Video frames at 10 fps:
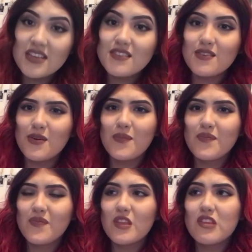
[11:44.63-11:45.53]
So
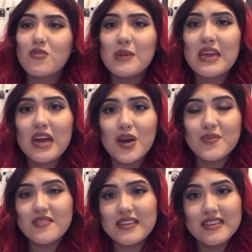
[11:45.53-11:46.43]
to me, it
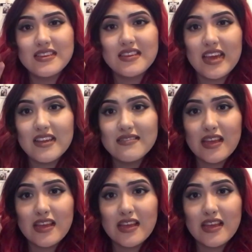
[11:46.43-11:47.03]
helps seeing the days.